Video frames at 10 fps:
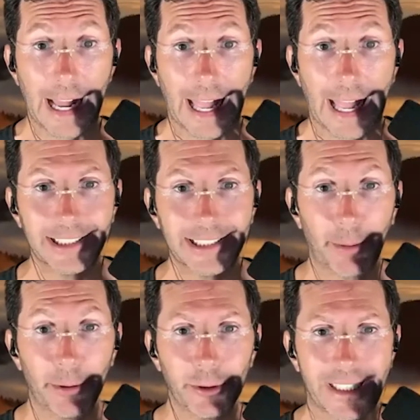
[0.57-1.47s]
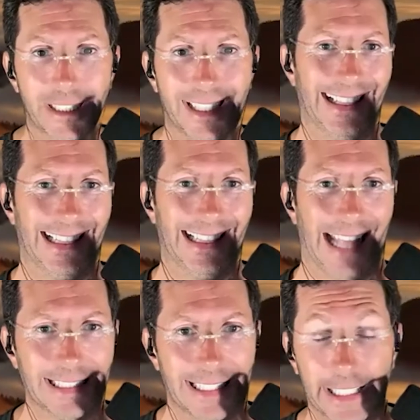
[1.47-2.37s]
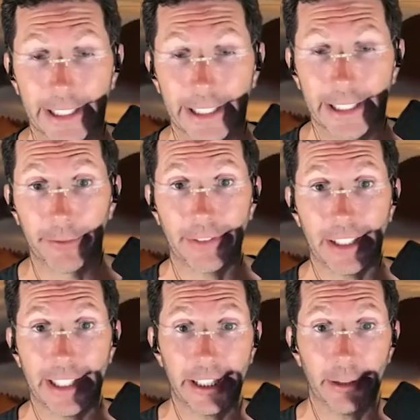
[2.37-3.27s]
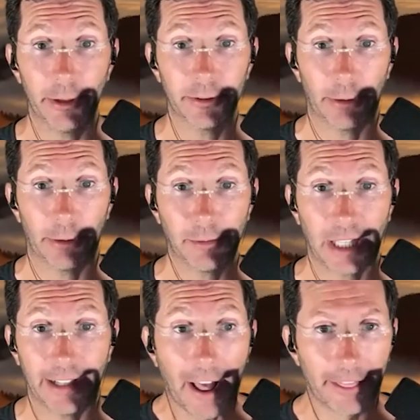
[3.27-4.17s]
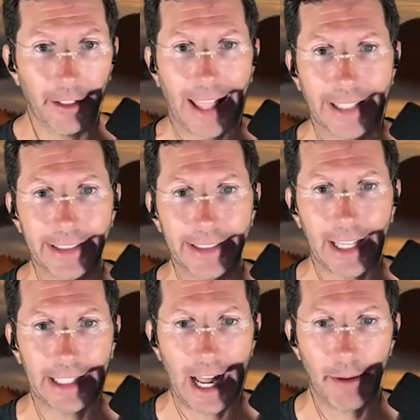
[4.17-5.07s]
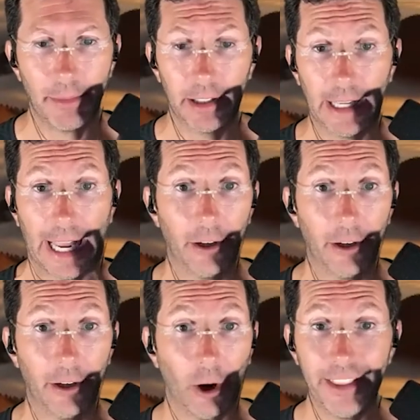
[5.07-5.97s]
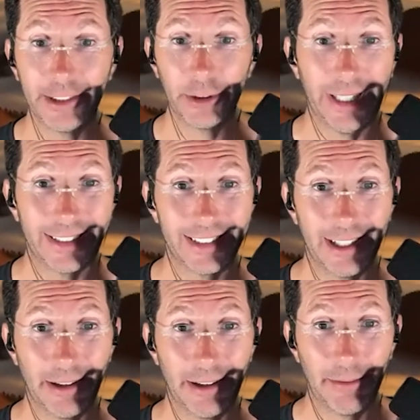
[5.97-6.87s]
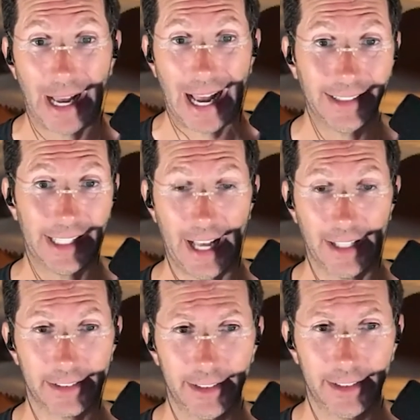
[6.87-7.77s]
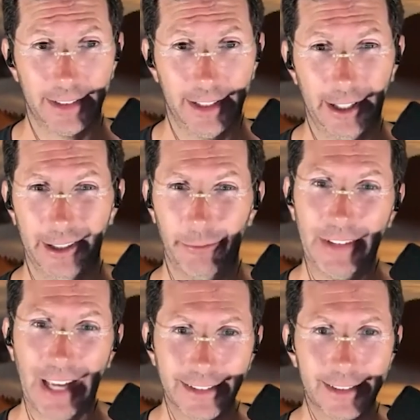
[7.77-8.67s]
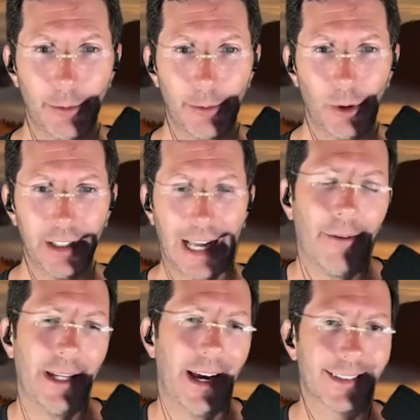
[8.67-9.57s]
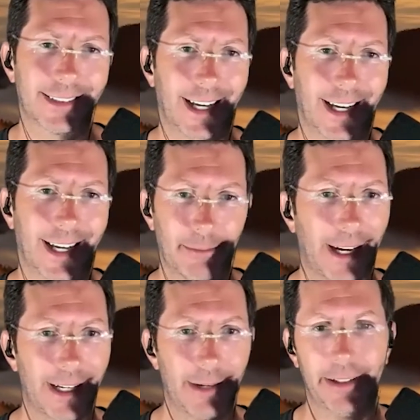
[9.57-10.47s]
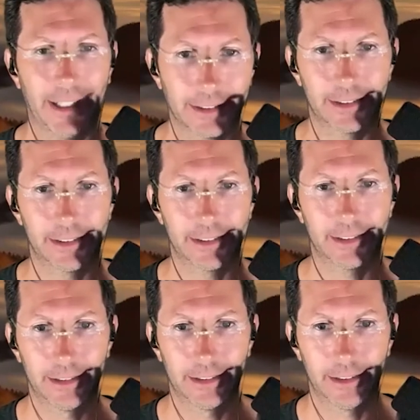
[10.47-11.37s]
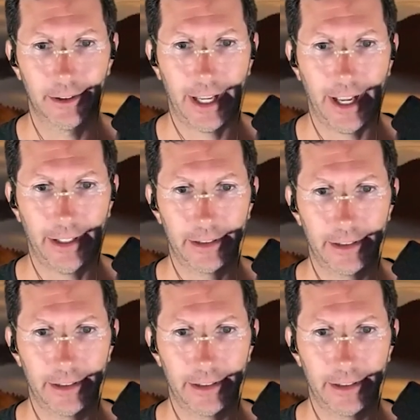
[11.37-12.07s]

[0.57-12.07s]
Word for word: Hey, it's Mark Rodolski at The Land Geek, their favorite niche real estate website, the land geek dot com. And on this week's podcast, we've got someone, I'll be honest, Scott, I'm not going to be nice, okay?